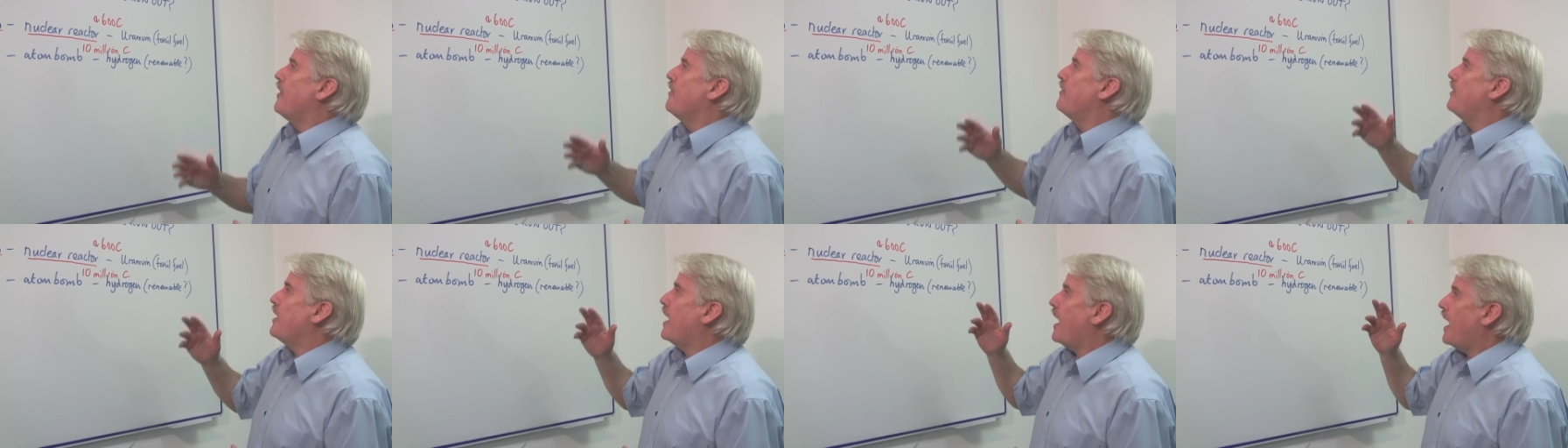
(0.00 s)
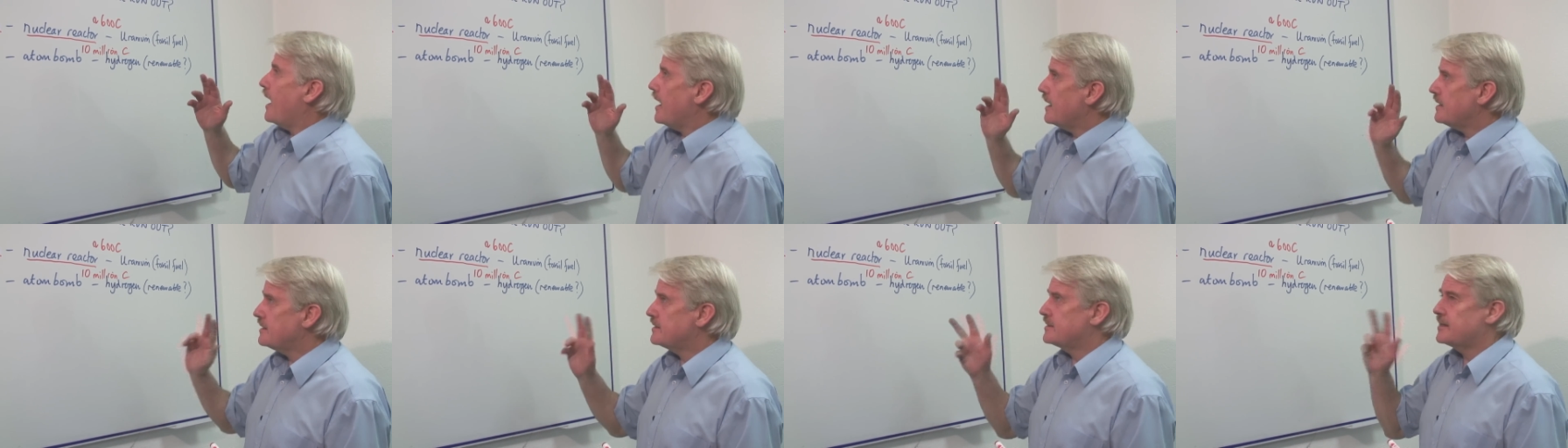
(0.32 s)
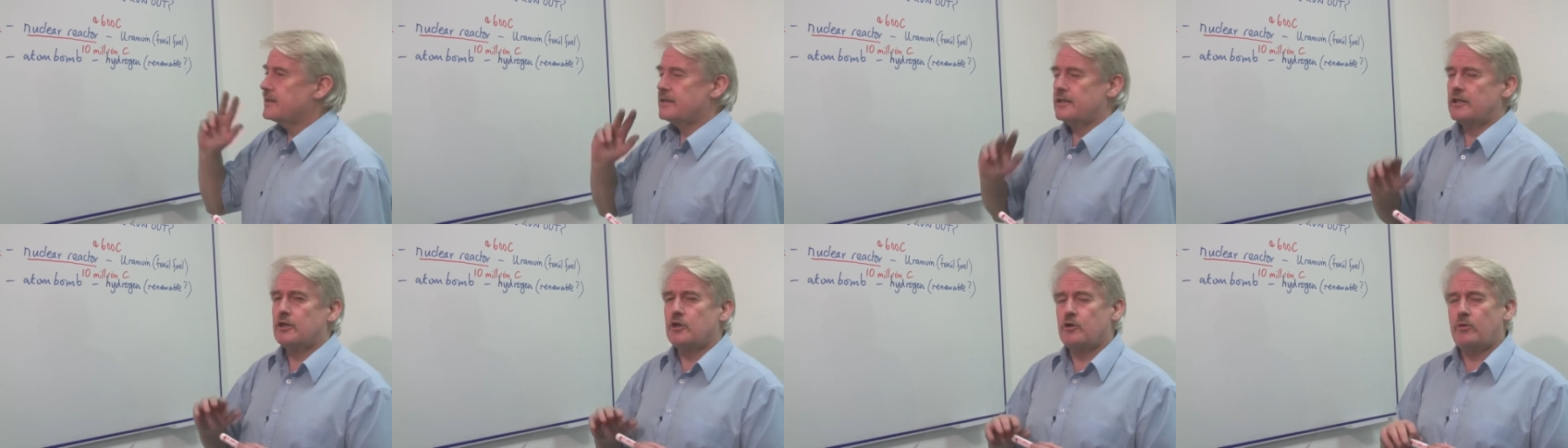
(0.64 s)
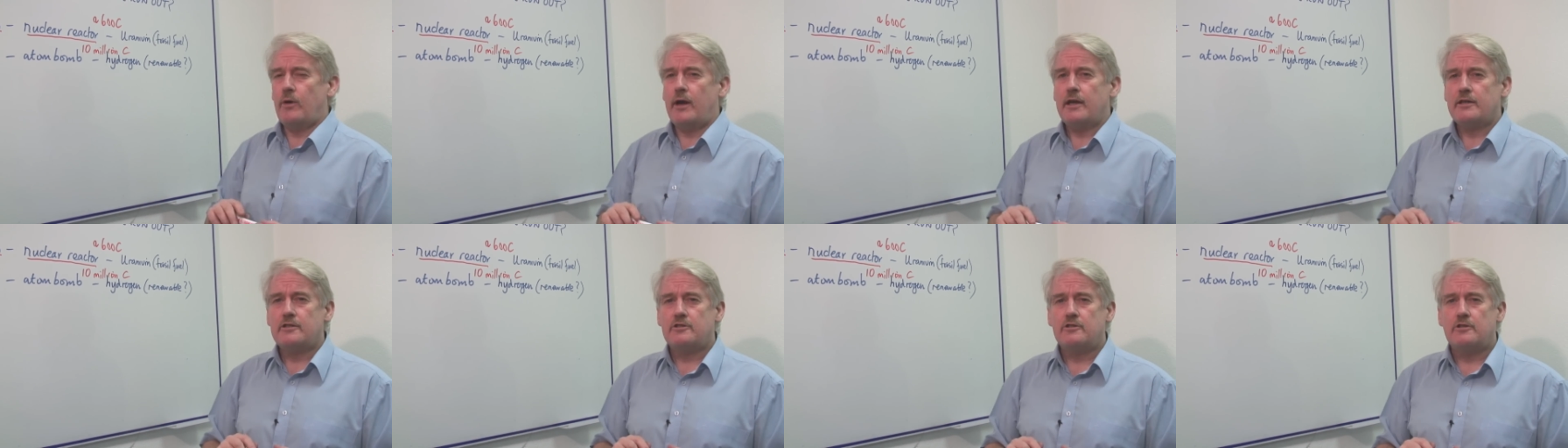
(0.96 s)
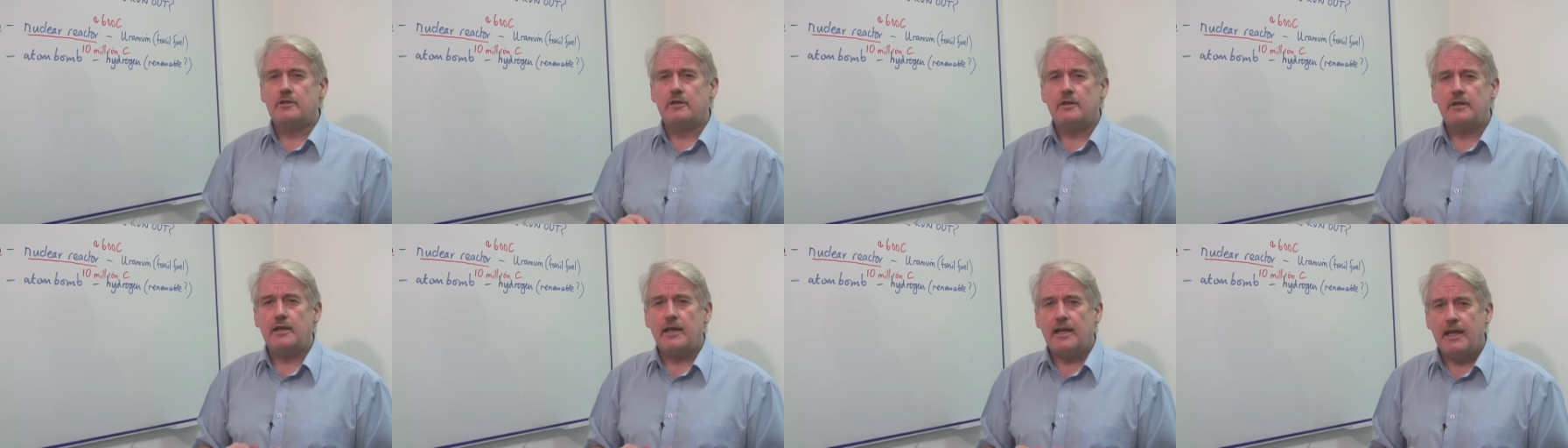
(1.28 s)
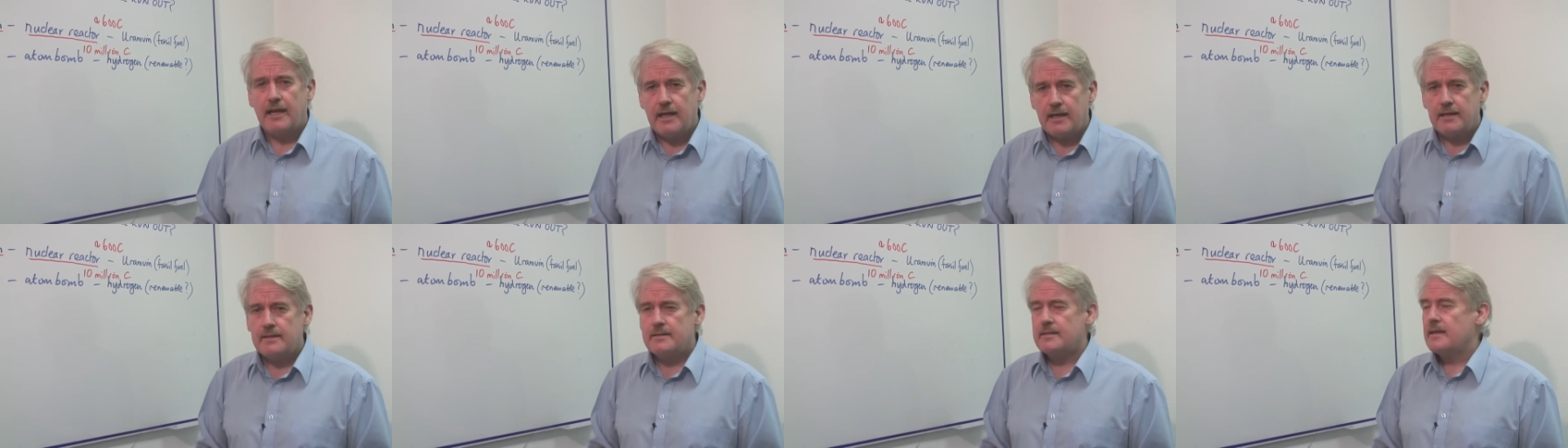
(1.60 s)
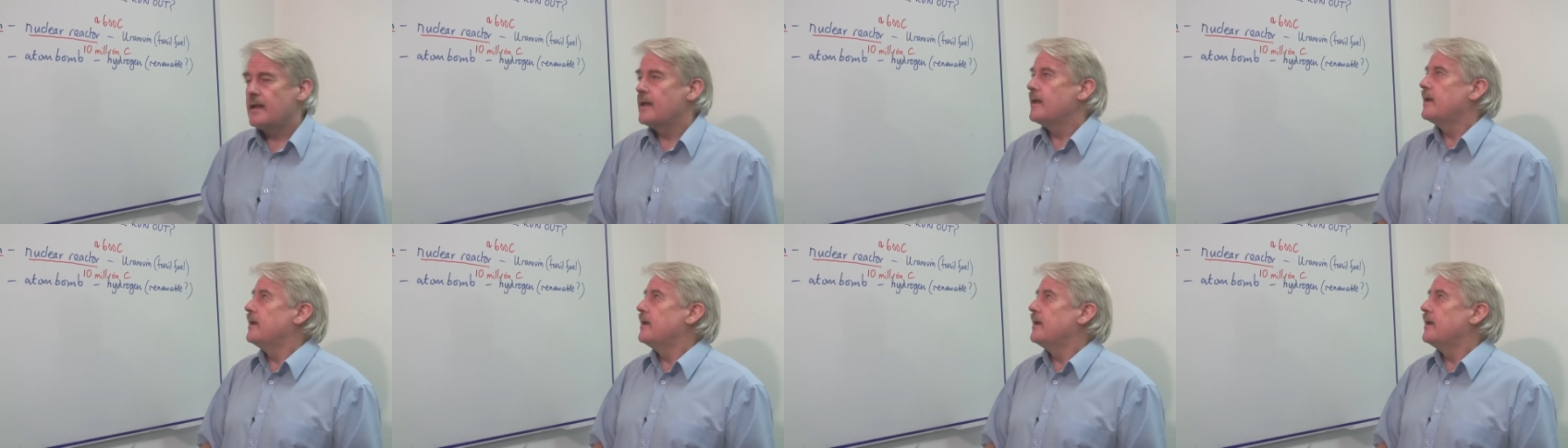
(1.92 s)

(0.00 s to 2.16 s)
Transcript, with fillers: the answer to the question is